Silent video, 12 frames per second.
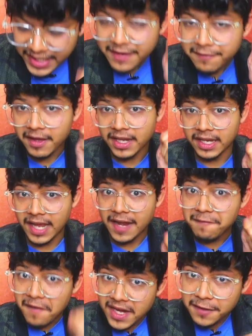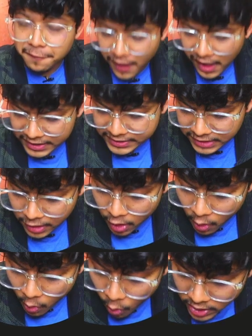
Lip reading: well and very fast what